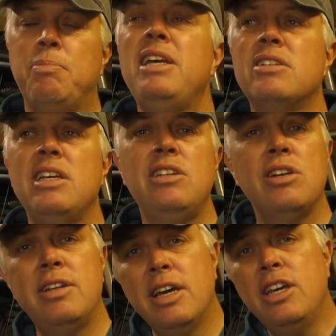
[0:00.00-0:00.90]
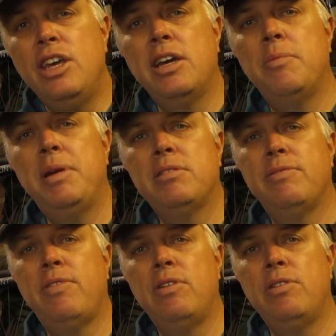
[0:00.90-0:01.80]
peak season, you're going to be able
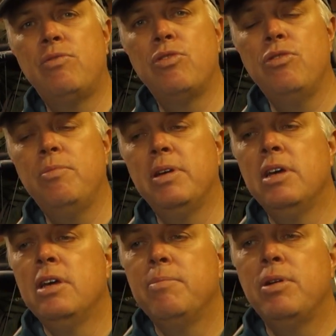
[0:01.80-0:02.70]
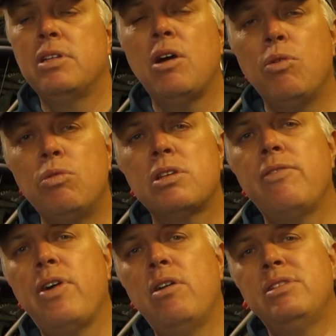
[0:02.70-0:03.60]
to find a room. But I'd always go
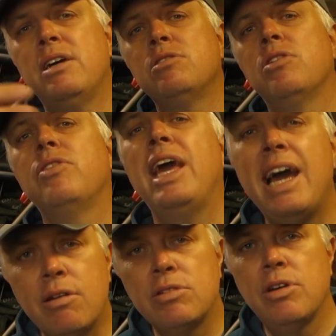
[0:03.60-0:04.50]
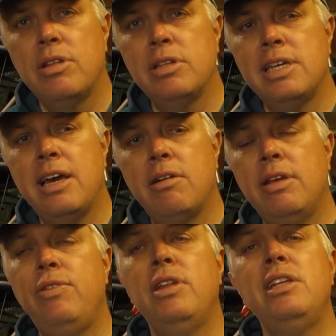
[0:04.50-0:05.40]
for hotels on the outside of the town.
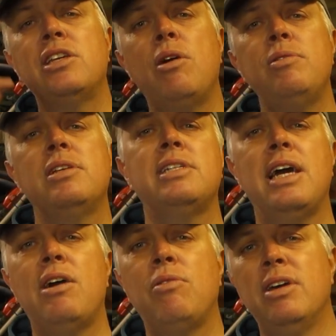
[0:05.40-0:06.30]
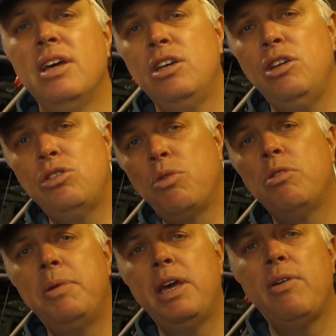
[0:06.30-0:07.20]
If you need to go into town, you don't
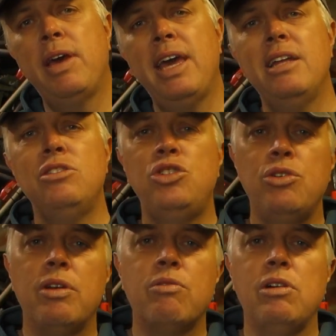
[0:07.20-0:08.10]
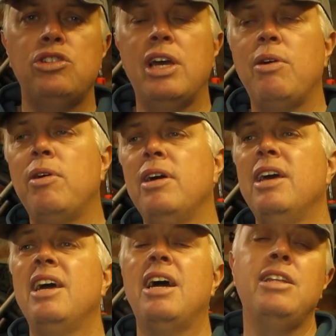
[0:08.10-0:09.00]
want to be going in during rush hour,
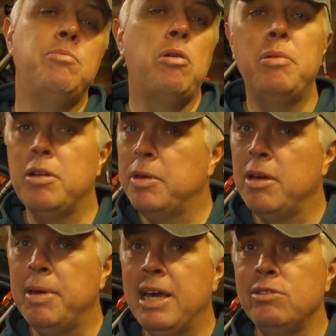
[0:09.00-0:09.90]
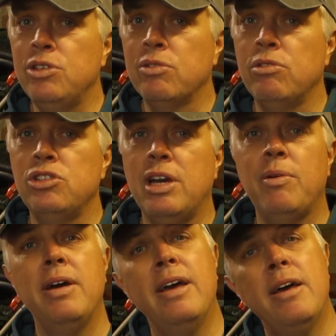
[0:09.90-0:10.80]
and you're probably going to be coming out during rush
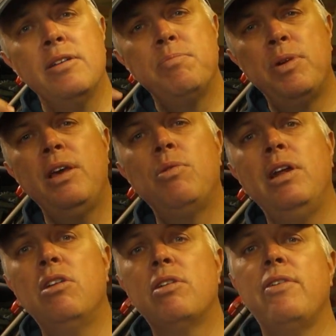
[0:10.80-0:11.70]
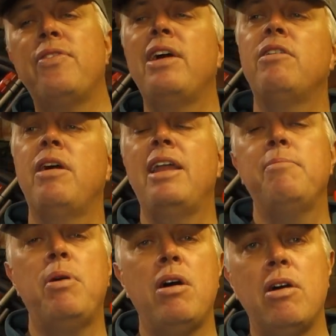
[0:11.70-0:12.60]
hour. But equally, look if there are any
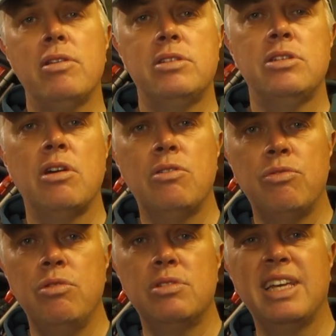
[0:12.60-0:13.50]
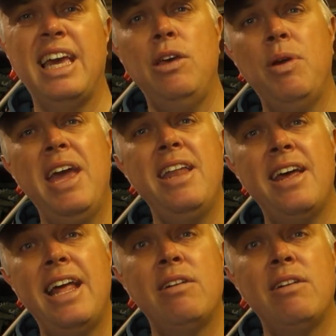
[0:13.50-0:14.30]
paths, cycle routes that get you in and